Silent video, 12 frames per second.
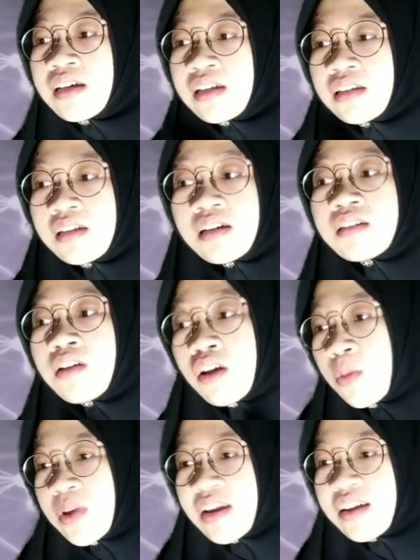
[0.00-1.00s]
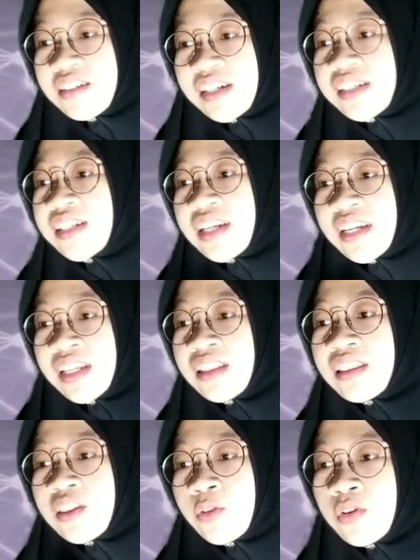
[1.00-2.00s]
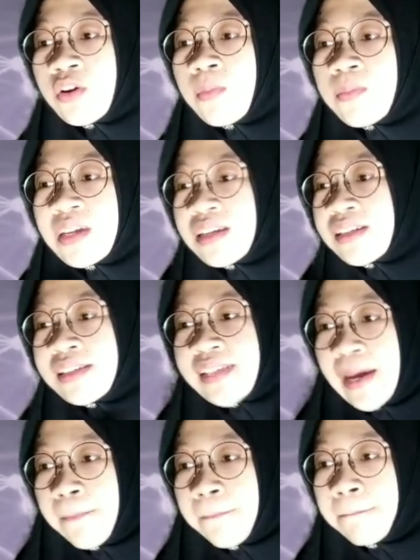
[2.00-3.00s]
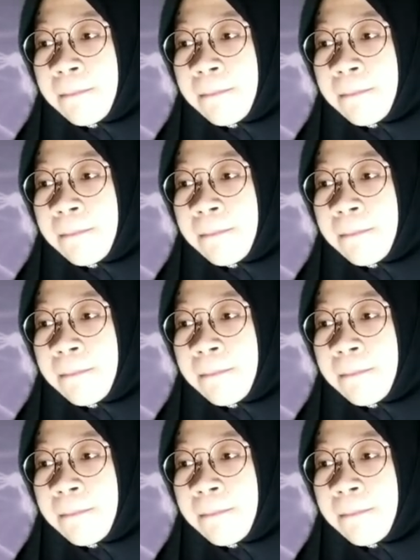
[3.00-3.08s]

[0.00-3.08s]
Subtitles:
The denominators need to be the same.